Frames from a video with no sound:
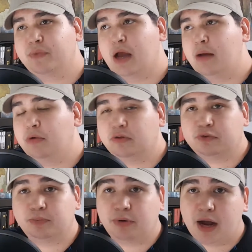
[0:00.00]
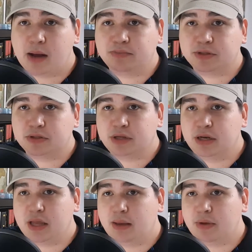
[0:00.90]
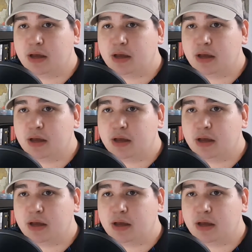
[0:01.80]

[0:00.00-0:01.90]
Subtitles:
I'm all for props in gaming.